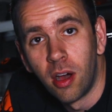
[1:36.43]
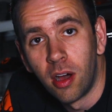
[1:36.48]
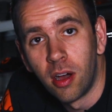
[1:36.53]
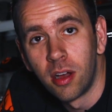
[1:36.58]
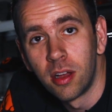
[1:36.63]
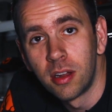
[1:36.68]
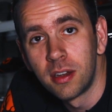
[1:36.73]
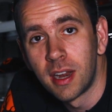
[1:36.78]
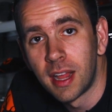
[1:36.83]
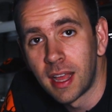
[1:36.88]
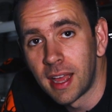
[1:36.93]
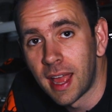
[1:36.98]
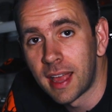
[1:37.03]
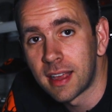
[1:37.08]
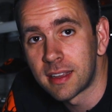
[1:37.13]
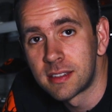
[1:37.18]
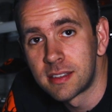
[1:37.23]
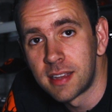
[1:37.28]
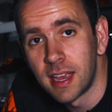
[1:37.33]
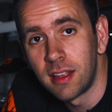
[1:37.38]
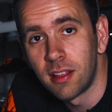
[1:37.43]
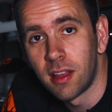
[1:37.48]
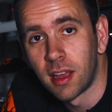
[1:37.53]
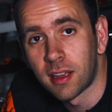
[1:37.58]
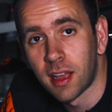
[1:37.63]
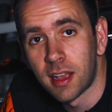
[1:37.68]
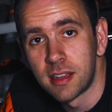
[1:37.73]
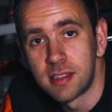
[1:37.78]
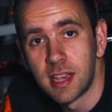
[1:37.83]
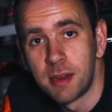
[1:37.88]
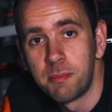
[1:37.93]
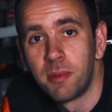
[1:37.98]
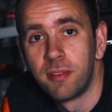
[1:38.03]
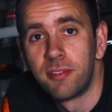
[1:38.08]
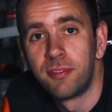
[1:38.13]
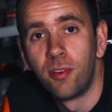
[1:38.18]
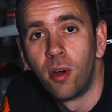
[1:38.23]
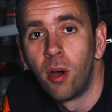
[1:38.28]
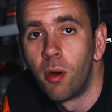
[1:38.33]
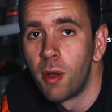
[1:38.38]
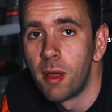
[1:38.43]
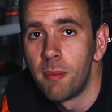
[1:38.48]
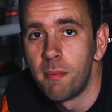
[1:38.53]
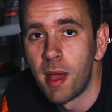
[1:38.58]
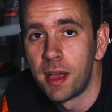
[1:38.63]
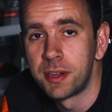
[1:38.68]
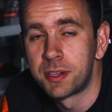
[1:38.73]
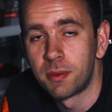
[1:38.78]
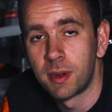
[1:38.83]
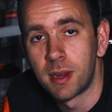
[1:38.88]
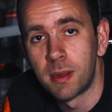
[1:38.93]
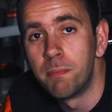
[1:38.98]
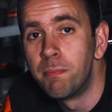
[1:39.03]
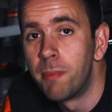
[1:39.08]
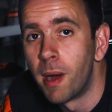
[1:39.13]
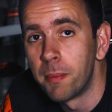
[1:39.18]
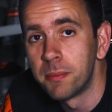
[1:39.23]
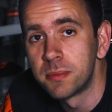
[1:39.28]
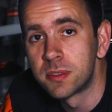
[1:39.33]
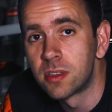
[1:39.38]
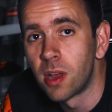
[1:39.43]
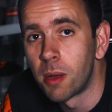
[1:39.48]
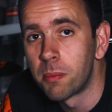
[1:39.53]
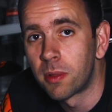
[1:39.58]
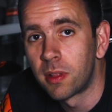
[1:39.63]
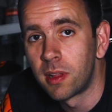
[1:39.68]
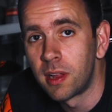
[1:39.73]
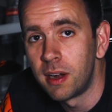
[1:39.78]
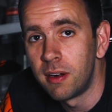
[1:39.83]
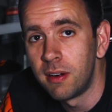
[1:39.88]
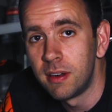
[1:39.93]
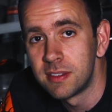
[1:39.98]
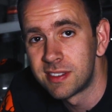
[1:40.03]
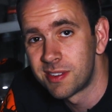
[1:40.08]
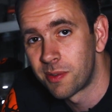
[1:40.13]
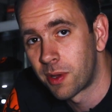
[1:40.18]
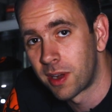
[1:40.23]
On XT, like I said before, we're measuring bump stop clearance,